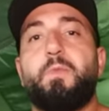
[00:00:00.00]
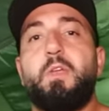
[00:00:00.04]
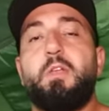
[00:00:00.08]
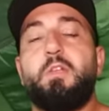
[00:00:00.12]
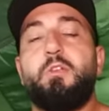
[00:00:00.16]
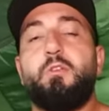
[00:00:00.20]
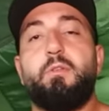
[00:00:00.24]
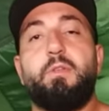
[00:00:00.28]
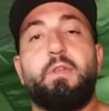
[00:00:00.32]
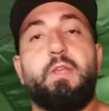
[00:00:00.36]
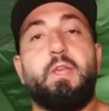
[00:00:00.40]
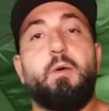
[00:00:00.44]
And
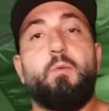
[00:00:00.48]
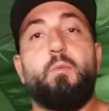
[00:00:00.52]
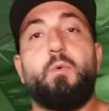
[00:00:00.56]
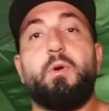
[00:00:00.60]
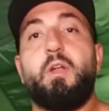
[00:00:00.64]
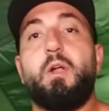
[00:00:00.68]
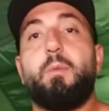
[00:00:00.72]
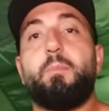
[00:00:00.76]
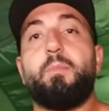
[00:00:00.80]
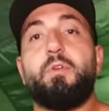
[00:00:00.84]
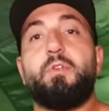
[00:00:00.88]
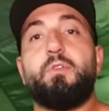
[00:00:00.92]
you only get
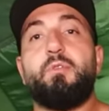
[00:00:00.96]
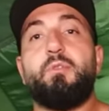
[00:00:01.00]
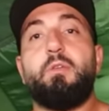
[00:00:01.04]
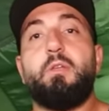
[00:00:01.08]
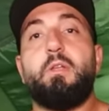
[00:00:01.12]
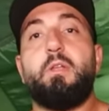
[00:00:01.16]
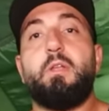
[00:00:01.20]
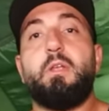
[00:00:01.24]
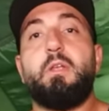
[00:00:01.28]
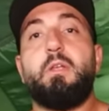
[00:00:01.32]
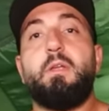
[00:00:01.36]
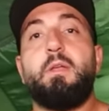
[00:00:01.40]
one
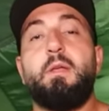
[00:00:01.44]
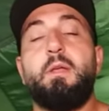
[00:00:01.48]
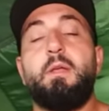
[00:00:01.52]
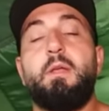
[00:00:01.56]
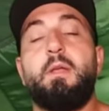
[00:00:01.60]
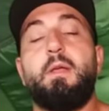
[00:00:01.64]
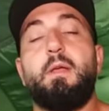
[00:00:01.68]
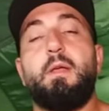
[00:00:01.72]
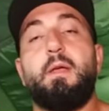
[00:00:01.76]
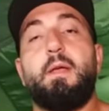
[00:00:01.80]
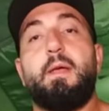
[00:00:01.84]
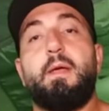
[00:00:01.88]
opportunity,
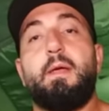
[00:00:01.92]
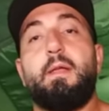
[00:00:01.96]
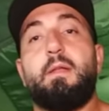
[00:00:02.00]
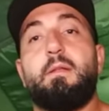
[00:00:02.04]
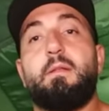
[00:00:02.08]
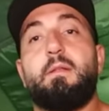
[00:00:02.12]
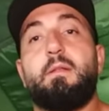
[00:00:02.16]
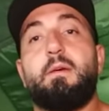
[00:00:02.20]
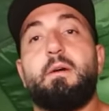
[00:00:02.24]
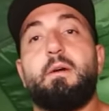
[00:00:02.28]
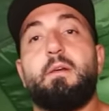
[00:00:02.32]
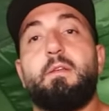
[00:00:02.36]

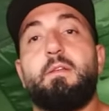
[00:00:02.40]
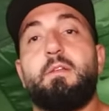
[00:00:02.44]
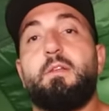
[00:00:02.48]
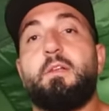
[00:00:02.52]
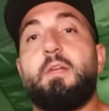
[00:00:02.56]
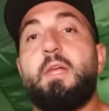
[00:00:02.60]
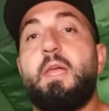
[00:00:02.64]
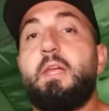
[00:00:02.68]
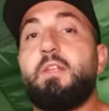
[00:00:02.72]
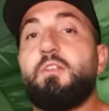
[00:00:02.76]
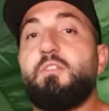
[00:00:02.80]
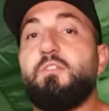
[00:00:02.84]
and uh, you
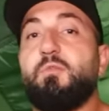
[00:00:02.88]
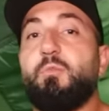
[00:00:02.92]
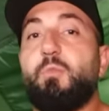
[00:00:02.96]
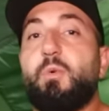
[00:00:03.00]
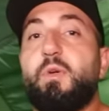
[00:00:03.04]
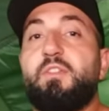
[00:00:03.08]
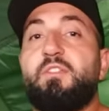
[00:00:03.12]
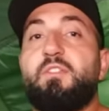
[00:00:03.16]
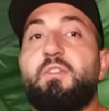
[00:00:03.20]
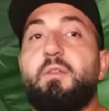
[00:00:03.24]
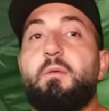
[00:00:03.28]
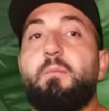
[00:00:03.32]
can't just
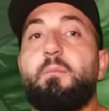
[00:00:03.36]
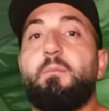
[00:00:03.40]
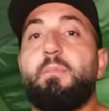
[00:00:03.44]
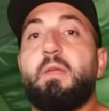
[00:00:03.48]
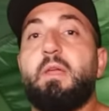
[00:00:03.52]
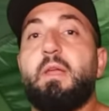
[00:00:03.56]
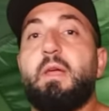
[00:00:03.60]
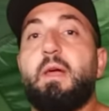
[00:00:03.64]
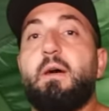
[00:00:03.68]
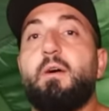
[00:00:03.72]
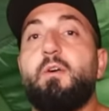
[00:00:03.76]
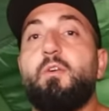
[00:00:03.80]
waste it
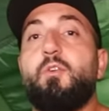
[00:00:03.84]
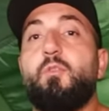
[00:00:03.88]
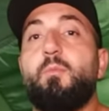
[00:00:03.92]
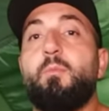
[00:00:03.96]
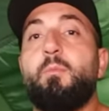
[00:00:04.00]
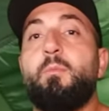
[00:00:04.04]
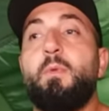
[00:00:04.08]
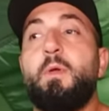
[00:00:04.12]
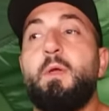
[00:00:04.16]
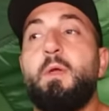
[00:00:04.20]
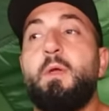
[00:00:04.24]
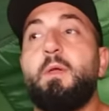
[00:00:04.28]
being at
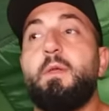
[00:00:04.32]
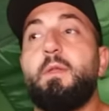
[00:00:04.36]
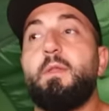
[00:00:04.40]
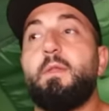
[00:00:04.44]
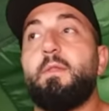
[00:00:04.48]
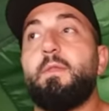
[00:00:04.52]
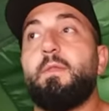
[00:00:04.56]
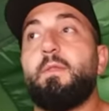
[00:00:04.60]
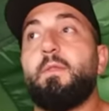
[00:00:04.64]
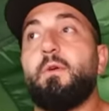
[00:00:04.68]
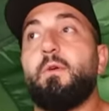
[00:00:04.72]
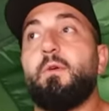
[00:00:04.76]
home.
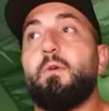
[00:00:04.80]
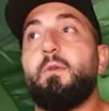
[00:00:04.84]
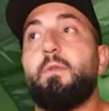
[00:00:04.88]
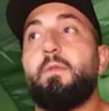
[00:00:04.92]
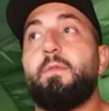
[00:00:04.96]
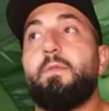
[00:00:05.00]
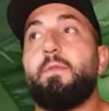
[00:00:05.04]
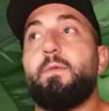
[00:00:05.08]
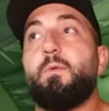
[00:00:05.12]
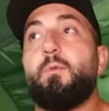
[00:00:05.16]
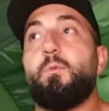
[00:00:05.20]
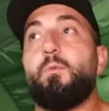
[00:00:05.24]
Don't
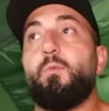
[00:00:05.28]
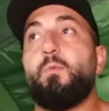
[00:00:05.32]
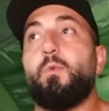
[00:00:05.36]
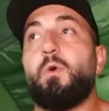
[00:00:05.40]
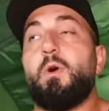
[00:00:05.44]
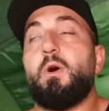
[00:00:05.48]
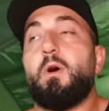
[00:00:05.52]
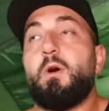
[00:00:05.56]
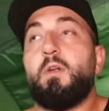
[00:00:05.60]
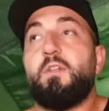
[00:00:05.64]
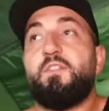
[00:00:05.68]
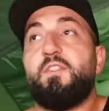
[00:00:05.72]

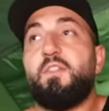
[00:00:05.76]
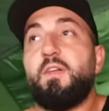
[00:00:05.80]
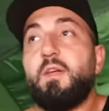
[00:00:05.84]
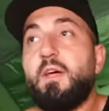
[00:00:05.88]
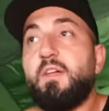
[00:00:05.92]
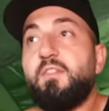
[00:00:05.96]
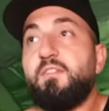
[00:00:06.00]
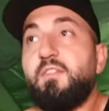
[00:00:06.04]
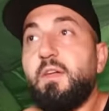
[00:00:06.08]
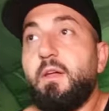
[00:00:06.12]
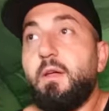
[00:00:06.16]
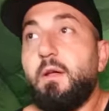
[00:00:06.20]
honestly,
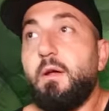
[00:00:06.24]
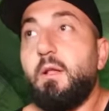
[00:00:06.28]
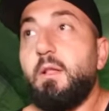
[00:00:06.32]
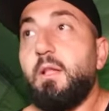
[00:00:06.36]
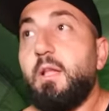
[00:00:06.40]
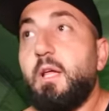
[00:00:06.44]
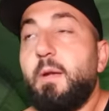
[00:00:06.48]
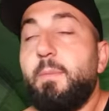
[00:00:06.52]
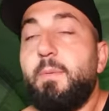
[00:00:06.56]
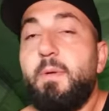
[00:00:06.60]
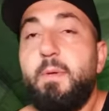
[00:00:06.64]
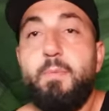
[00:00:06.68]
guys. Like a
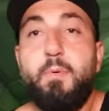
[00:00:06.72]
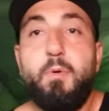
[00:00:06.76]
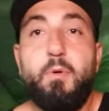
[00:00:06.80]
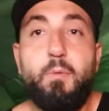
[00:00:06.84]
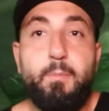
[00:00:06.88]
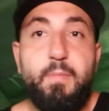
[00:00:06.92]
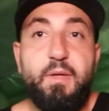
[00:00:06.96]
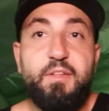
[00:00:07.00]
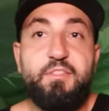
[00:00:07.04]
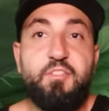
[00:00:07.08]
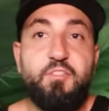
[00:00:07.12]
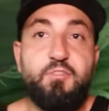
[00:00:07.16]
lot of people
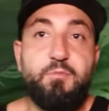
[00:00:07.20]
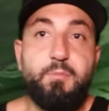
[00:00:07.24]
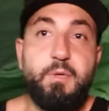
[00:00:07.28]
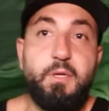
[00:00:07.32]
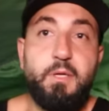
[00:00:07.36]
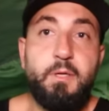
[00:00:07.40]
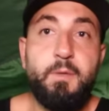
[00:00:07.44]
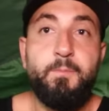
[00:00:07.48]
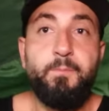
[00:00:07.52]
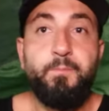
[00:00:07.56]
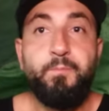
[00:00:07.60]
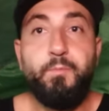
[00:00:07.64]
message
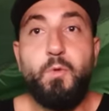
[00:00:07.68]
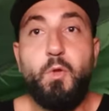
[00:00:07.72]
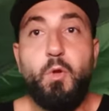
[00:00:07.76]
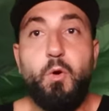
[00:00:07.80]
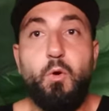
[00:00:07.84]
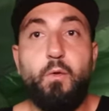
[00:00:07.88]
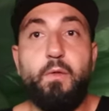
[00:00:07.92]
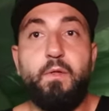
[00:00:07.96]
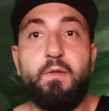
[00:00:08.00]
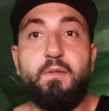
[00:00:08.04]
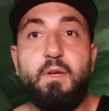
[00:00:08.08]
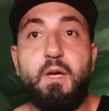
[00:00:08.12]
me
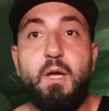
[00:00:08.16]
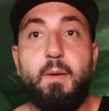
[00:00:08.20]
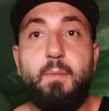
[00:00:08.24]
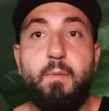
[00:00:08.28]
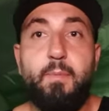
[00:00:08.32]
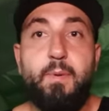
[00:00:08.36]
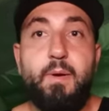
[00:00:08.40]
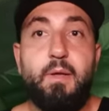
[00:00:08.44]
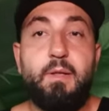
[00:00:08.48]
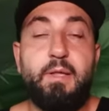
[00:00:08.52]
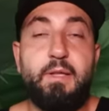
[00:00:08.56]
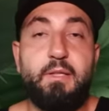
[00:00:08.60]
all the time
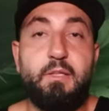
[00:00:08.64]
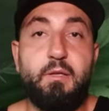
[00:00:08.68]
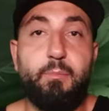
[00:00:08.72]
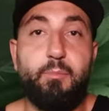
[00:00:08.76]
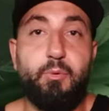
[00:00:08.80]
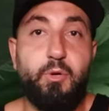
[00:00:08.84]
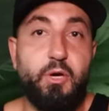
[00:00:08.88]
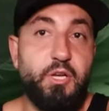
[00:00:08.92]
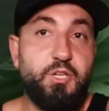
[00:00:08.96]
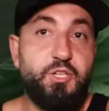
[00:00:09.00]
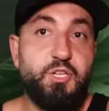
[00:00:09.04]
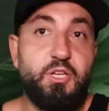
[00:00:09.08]
about like
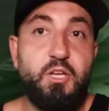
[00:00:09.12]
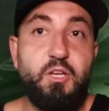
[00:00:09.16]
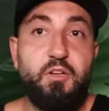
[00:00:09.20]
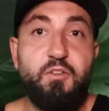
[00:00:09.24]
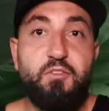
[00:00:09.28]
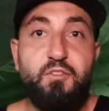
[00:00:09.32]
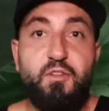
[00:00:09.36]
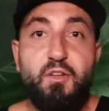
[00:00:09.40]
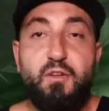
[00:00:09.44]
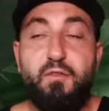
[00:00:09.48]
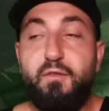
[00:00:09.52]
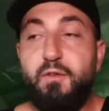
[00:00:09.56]
depression and
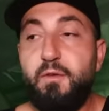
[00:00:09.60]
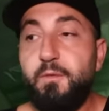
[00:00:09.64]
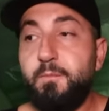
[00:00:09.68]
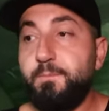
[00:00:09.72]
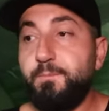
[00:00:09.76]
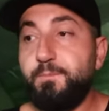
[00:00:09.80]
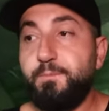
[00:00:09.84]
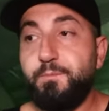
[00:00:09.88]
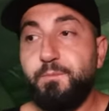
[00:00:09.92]
stuff.